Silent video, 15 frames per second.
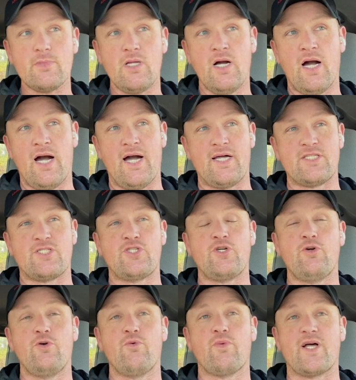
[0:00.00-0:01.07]

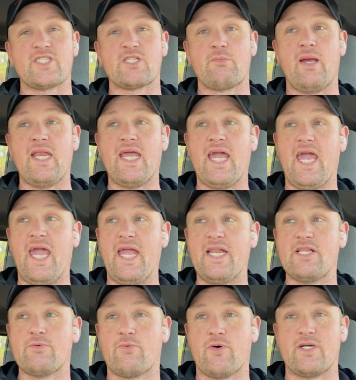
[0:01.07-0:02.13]
to WrestleMania
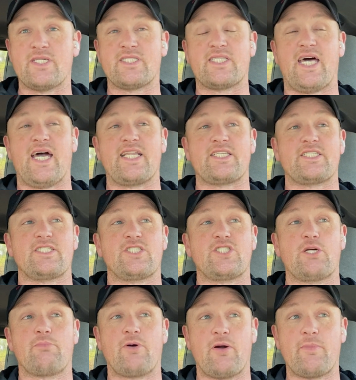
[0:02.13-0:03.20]
8 was that
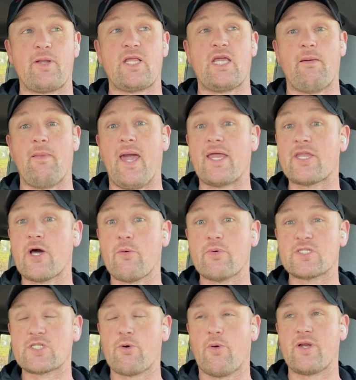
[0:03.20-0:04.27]
Suburban Commando
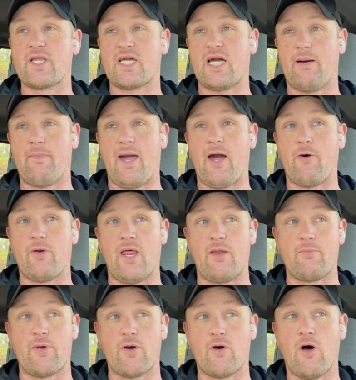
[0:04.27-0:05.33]
was going to come out,
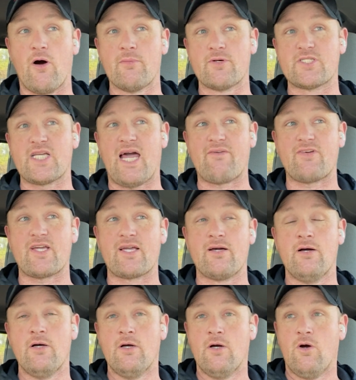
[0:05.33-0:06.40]
and we were almost having
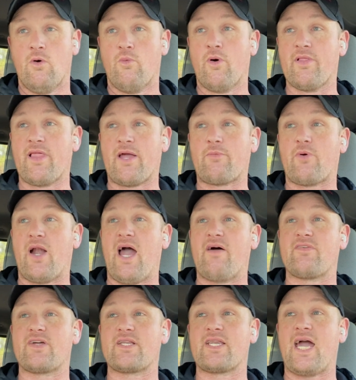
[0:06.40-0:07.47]
what we're
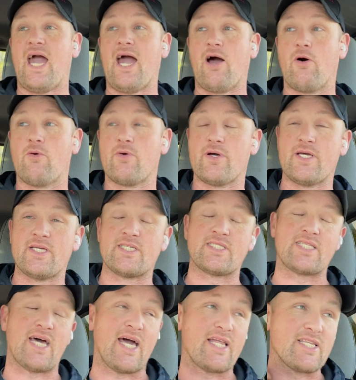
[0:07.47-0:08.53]
having now,
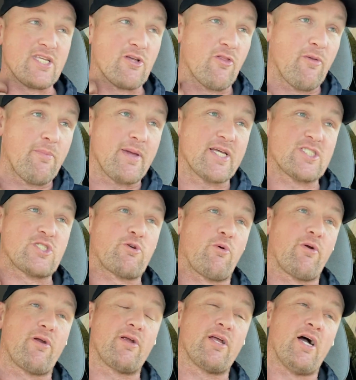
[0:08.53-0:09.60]
is that, the biggest
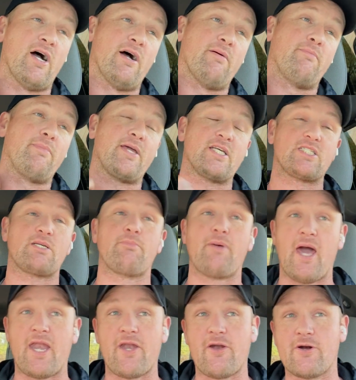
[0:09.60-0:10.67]
story, biggest
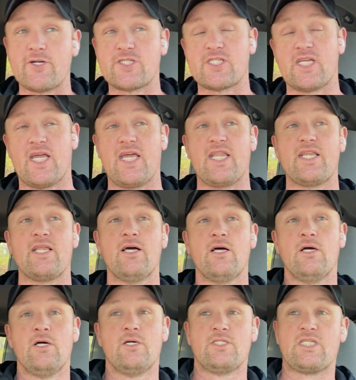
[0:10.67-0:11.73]
competitors in
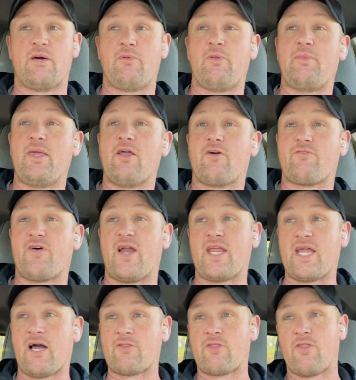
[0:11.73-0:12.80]
WWE are
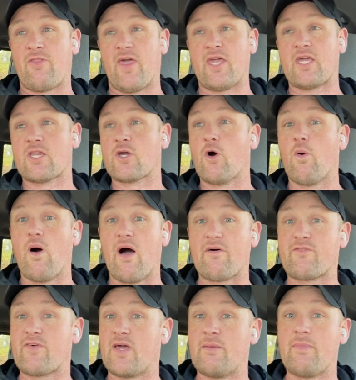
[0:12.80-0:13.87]
finding out that they can go
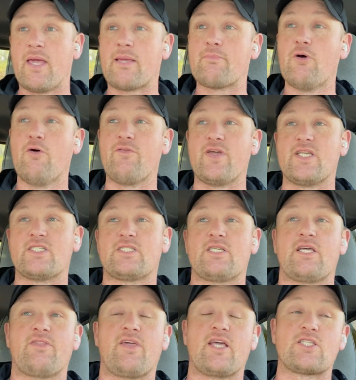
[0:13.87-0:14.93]
off and make movies.
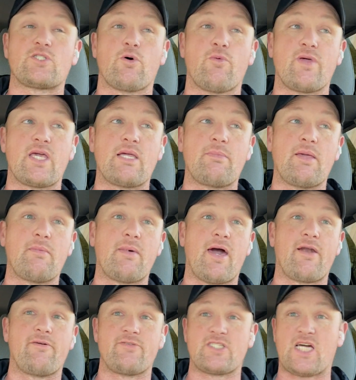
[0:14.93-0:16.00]
I think it's only going to be a
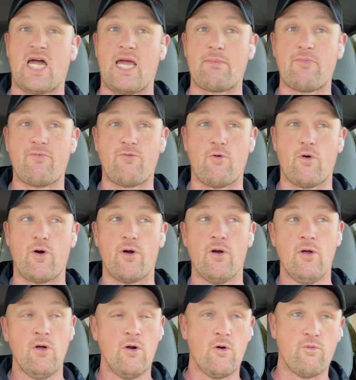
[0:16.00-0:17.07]
matter of time before
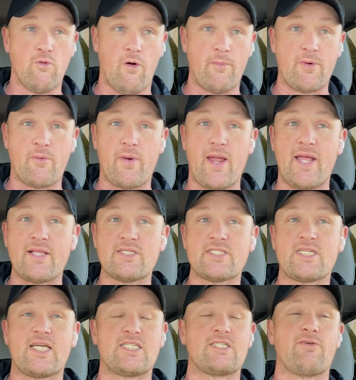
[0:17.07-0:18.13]
Roman
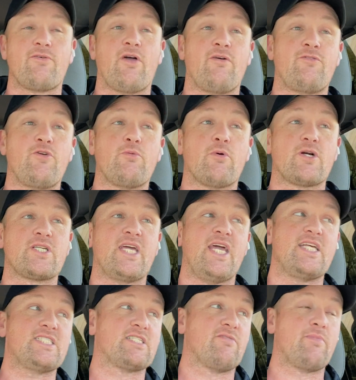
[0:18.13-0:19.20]
Reigns gets a few more
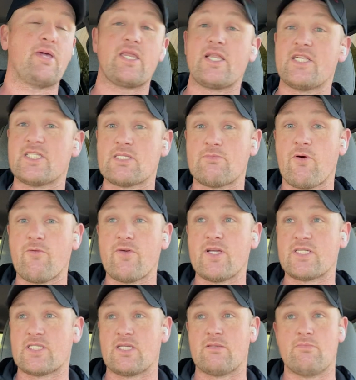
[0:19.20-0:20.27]
tastes of being into
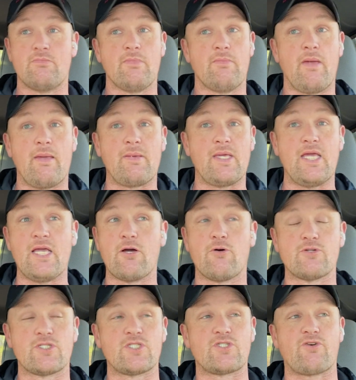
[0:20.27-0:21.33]
movies, and maybe he
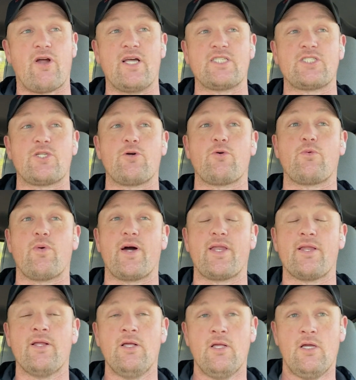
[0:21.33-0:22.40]
goes and tries to do what